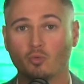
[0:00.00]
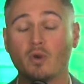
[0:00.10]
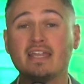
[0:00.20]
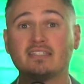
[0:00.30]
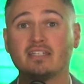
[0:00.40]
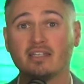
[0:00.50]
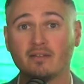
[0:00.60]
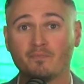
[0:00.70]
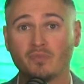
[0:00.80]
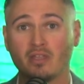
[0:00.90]

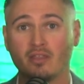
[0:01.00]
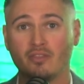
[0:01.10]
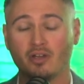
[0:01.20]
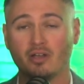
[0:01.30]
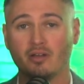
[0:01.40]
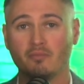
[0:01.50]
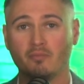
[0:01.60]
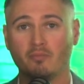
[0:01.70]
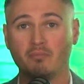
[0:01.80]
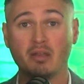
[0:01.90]
Raising the
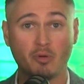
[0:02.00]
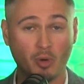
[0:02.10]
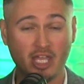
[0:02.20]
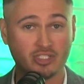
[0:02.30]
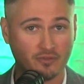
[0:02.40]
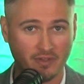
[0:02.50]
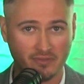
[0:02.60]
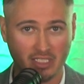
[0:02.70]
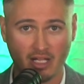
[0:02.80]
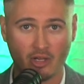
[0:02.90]
minimum wage to
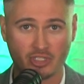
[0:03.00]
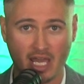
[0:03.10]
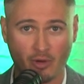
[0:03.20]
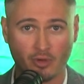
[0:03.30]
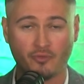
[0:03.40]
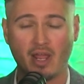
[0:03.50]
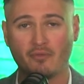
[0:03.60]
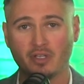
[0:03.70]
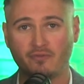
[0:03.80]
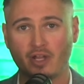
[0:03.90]
fifteen dollars an hour for
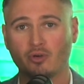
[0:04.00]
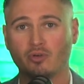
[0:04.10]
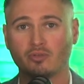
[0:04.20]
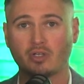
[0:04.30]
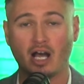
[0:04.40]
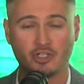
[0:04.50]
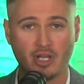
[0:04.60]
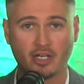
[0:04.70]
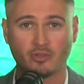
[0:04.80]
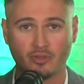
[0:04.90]
every federal
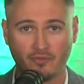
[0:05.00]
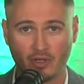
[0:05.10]
contractor and